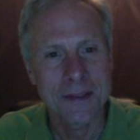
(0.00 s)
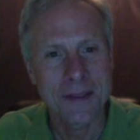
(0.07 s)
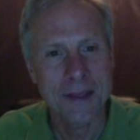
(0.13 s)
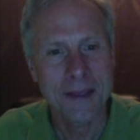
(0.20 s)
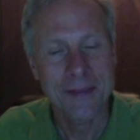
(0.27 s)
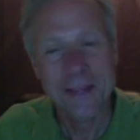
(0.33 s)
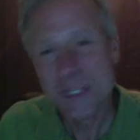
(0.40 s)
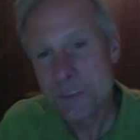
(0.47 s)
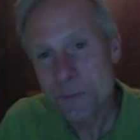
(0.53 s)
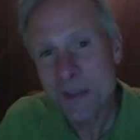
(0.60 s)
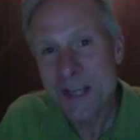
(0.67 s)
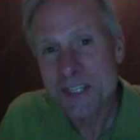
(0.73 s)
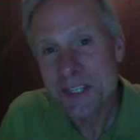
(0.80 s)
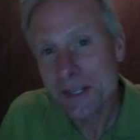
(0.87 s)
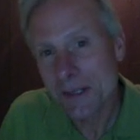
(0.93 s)
And that's
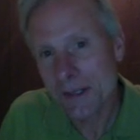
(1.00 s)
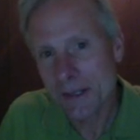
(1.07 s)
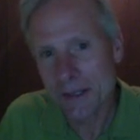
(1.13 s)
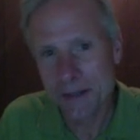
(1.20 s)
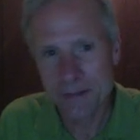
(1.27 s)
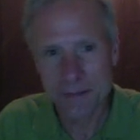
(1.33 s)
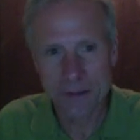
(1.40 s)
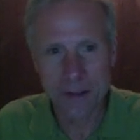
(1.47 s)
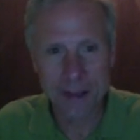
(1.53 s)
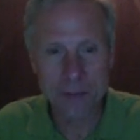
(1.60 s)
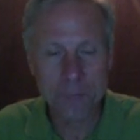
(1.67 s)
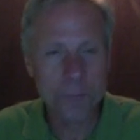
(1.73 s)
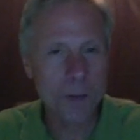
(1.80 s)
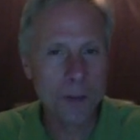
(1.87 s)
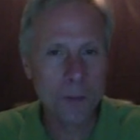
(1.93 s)
basically,
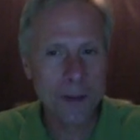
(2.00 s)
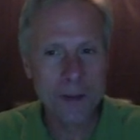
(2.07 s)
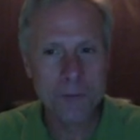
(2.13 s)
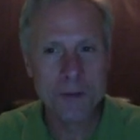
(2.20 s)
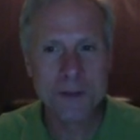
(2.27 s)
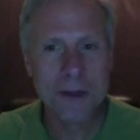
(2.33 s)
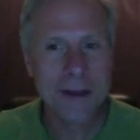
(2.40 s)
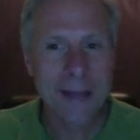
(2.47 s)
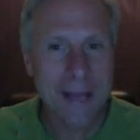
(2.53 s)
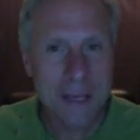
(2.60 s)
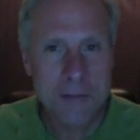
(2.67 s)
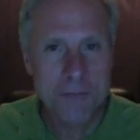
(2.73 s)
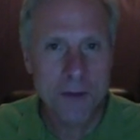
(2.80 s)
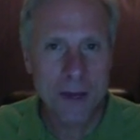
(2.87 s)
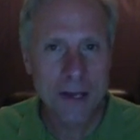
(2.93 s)
by the way, have we done any
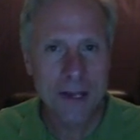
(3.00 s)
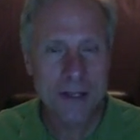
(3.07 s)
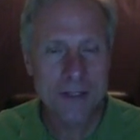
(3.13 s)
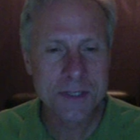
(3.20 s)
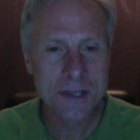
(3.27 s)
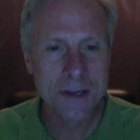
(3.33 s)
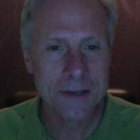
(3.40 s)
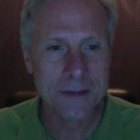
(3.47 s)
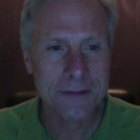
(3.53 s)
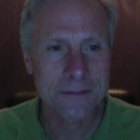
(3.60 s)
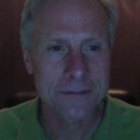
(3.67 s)
finance yet?